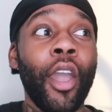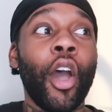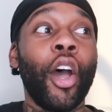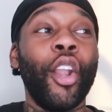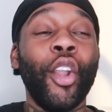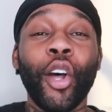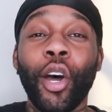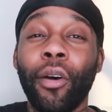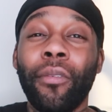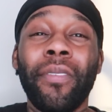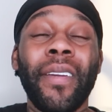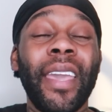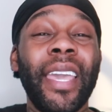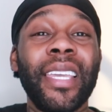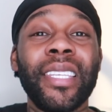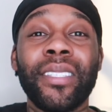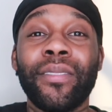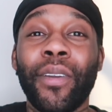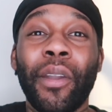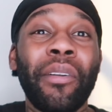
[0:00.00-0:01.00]
A lot of it
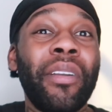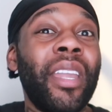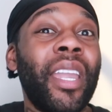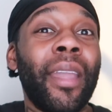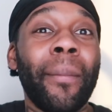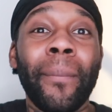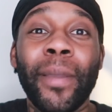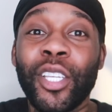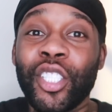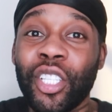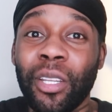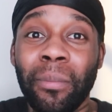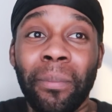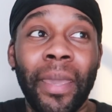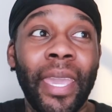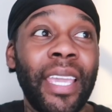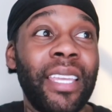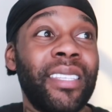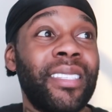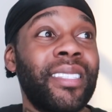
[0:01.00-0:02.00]
is very commission
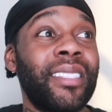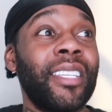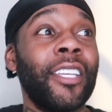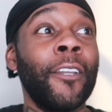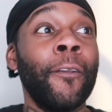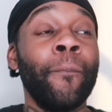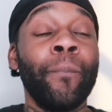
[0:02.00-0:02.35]
based.